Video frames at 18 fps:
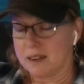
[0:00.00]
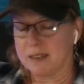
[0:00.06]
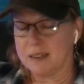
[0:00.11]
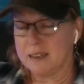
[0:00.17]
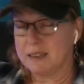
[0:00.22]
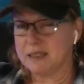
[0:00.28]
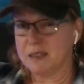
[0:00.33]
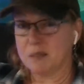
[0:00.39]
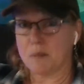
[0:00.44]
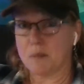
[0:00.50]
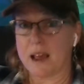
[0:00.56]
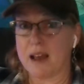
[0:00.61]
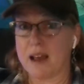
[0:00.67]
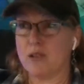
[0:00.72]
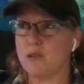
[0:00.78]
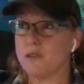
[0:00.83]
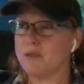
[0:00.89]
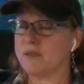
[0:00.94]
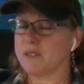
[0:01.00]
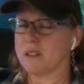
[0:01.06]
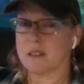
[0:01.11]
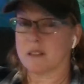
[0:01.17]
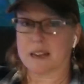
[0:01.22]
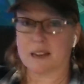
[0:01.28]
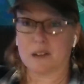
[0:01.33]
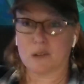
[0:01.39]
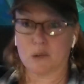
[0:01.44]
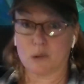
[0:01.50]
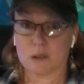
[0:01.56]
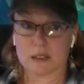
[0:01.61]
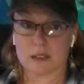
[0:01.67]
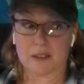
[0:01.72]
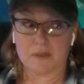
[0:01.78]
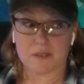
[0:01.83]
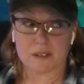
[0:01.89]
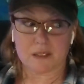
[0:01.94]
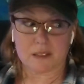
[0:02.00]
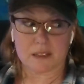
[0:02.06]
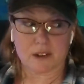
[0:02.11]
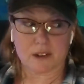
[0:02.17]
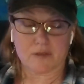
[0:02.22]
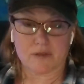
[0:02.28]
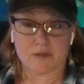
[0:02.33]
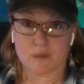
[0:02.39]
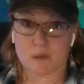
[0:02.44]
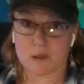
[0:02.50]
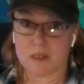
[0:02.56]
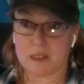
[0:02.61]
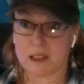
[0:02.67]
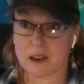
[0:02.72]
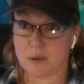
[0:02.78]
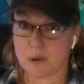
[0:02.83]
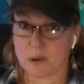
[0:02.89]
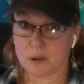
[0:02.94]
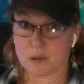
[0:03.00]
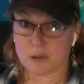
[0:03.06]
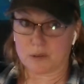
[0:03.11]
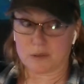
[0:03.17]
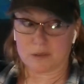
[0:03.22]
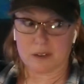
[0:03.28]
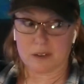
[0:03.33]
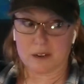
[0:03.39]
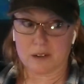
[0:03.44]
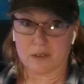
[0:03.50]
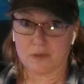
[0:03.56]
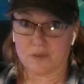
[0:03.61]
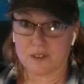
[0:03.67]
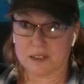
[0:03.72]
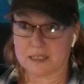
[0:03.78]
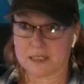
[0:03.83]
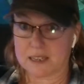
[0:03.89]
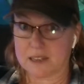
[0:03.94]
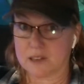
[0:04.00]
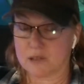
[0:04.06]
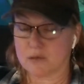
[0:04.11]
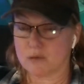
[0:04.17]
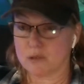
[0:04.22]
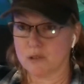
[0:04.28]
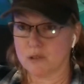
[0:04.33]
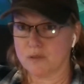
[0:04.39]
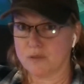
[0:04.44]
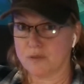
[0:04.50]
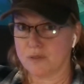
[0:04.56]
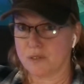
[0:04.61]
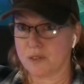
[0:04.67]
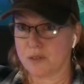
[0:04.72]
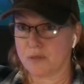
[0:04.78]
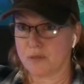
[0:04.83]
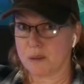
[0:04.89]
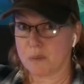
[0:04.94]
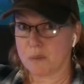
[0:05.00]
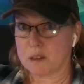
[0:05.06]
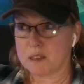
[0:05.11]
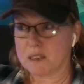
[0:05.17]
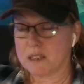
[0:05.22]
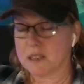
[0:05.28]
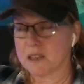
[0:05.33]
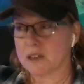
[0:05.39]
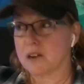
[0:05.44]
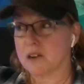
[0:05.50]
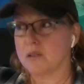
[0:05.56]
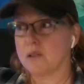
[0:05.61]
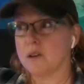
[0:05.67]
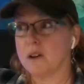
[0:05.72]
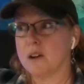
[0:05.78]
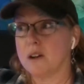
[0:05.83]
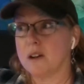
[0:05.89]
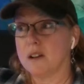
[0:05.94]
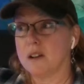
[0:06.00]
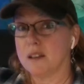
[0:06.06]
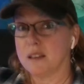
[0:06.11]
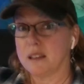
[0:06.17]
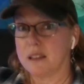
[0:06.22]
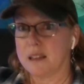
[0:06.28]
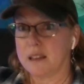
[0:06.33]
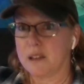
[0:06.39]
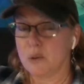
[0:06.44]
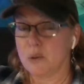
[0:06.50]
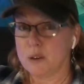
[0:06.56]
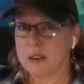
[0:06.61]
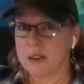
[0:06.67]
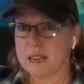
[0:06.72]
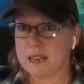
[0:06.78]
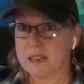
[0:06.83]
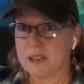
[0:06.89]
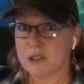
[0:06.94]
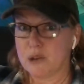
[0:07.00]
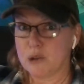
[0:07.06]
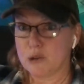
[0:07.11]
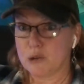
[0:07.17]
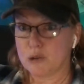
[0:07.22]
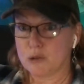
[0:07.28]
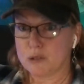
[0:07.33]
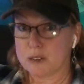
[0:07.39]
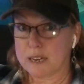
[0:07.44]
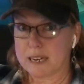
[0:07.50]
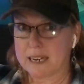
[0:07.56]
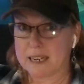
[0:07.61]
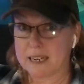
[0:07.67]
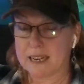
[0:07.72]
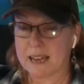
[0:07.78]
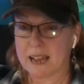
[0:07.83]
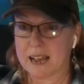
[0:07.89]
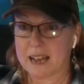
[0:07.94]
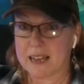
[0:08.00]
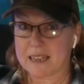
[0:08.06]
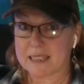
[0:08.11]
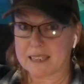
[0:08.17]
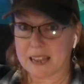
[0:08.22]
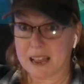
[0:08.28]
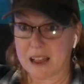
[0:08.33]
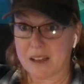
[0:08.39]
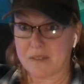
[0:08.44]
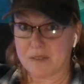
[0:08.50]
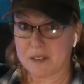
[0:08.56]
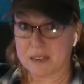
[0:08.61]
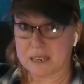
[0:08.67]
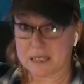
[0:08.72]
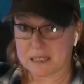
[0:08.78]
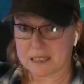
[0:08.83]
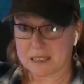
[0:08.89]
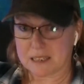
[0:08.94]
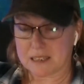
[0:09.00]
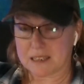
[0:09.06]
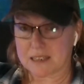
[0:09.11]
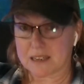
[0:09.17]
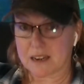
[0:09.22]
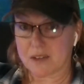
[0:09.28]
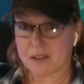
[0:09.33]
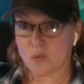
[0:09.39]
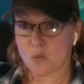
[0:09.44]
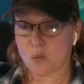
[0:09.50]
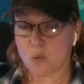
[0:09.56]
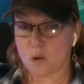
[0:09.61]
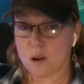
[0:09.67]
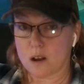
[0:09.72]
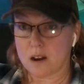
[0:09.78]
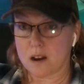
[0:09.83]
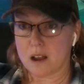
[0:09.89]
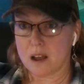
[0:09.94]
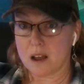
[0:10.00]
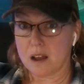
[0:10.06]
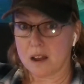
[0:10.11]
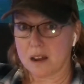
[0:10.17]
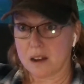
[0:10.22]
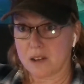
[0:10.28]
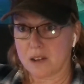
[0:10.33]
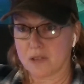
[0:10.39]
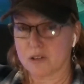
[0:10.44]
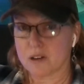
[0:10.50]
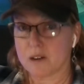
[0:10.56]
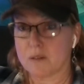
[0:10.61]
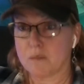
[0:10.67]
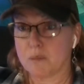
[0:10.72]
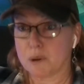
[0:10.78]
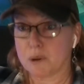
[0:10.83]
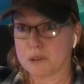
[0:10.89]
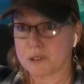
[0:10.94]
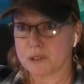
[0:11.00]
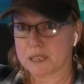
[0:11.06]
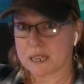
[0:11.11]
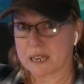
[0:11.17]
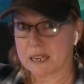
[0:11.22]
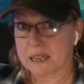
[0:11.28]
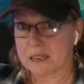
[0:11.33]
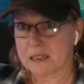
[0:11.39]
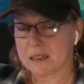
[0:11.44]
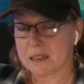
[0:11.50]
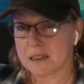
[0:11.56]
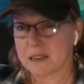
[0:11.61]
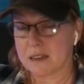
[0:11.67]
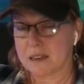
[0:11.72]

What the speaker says: it doesn't matter if the landlord left it there from when they were, fixing the roof 3 months ago. You need to treat it as evidence, 100%.